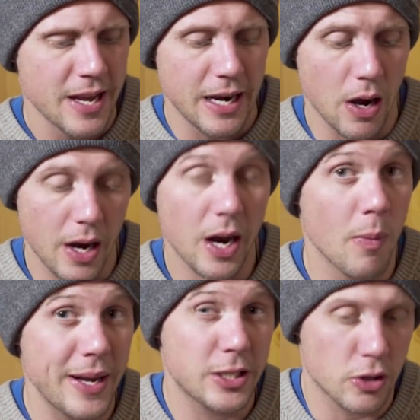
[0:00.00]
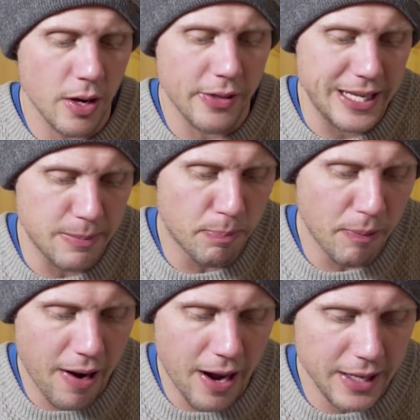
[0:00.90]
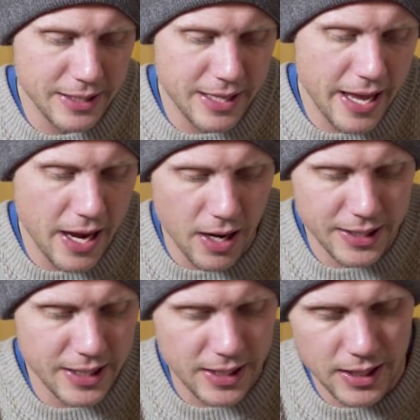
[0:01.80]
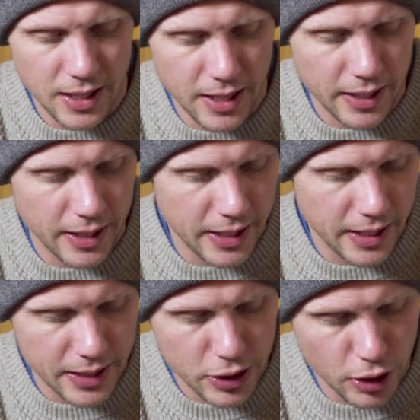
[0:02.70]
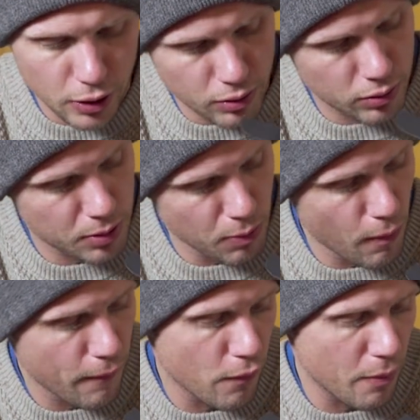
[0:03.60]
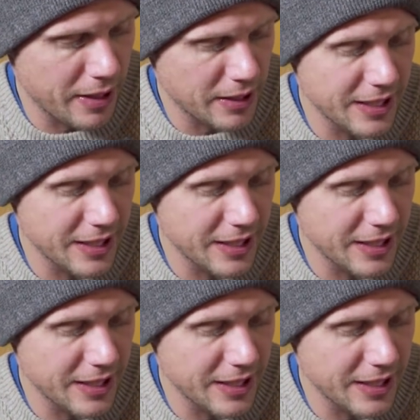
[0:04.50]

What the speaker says: Now, I can't wait to try these, but they are slightly too small for me.